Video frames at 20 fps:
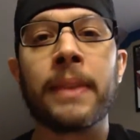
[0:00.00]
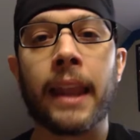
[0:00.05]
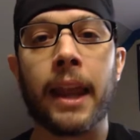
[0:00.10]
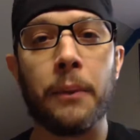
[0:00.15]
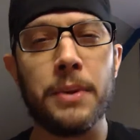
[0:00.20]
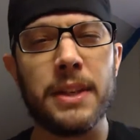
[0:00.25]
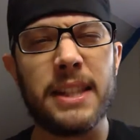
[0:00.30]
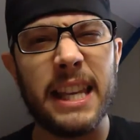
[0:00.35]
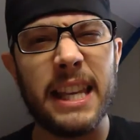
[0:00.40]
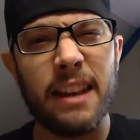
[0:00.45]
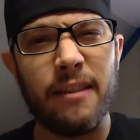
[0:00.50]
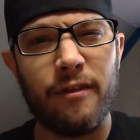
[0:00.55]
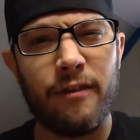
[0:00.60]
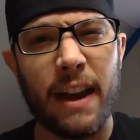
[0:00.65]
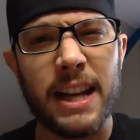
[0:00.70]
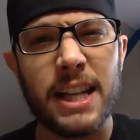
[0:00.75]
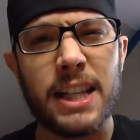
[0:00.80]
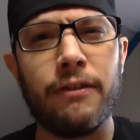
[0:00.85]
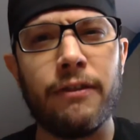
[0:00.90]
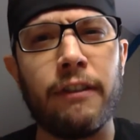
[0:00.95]
It was the
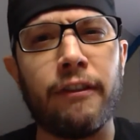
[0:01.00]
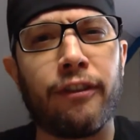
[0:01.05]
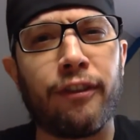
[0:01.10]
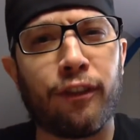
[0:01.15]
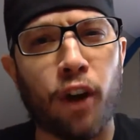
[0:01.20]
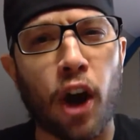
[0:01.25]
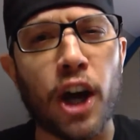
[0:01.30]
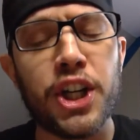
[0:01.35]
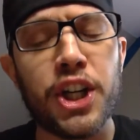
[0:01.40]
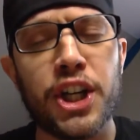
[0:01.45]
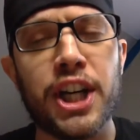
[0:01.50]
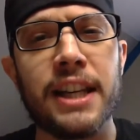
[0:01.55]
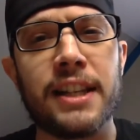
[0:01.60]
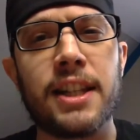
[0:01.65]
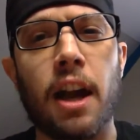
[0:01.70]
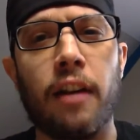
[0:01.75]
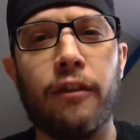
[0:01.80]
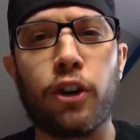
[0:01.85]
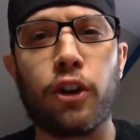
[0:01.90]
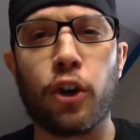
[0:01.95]
inventive and
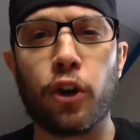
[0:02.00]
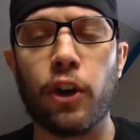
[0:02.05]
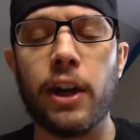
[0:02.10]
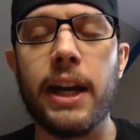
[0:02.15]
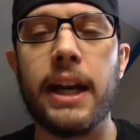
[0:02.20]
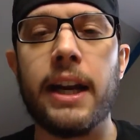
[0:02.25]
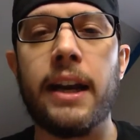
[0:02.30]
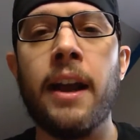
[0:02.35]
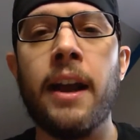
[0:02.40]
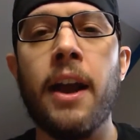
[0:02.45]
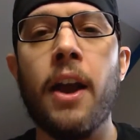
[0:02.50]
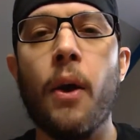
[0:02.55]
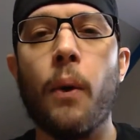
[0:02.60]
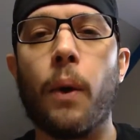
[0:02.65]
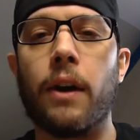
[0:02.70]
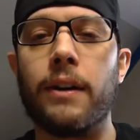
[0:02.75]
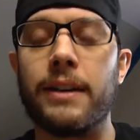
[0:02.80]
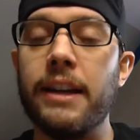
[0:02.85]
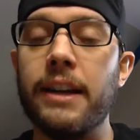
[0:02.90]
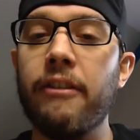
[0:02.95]
freshness of Creed,
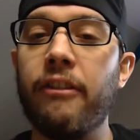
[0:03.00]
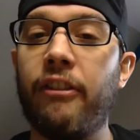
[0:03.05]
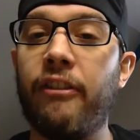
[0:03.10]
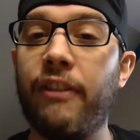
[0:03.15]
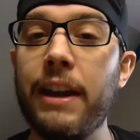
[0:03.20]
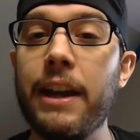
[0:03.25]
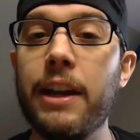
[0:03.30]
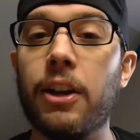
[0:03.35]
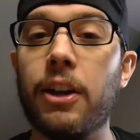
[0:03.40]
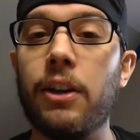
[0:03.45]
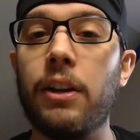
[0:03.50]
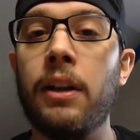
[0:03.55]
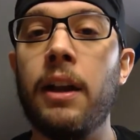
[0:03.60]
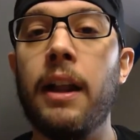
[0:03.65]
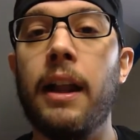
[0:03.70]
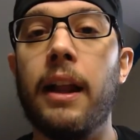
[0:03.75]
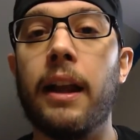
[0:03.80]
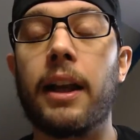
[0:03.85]
where it didn't feel,